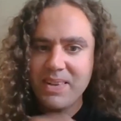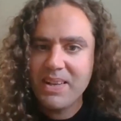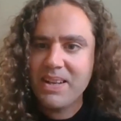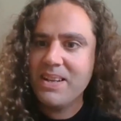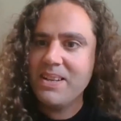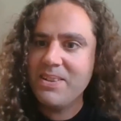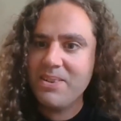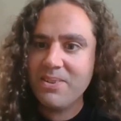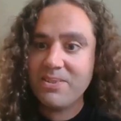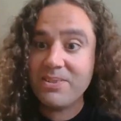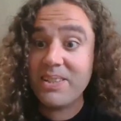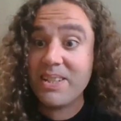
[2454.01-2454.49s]

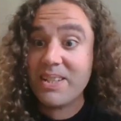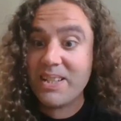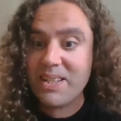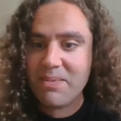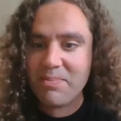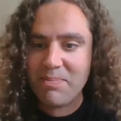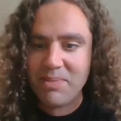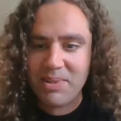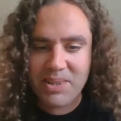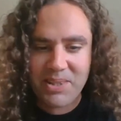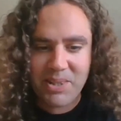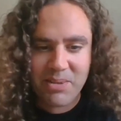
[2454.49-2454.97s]
not
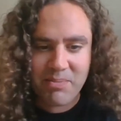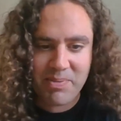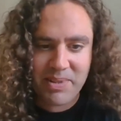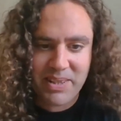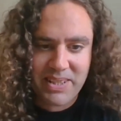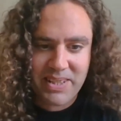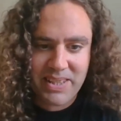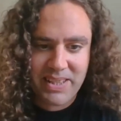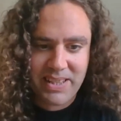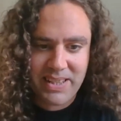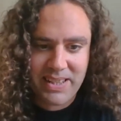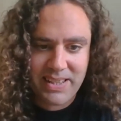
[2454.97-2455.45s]
dissimilar topics
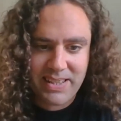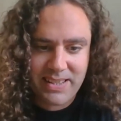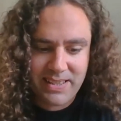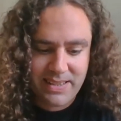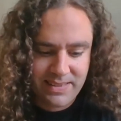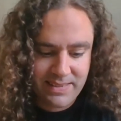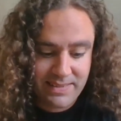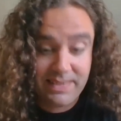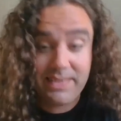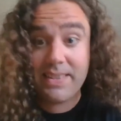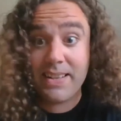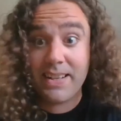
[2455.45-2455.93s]
to this.
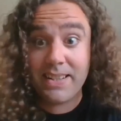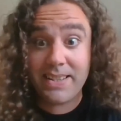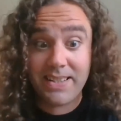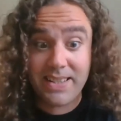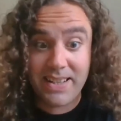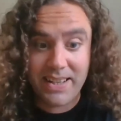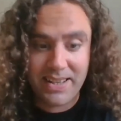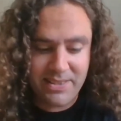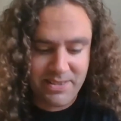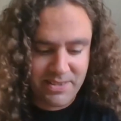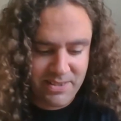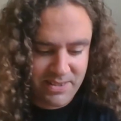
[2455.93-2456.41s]
Thanks
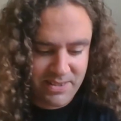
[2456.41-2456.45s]
again, Julian.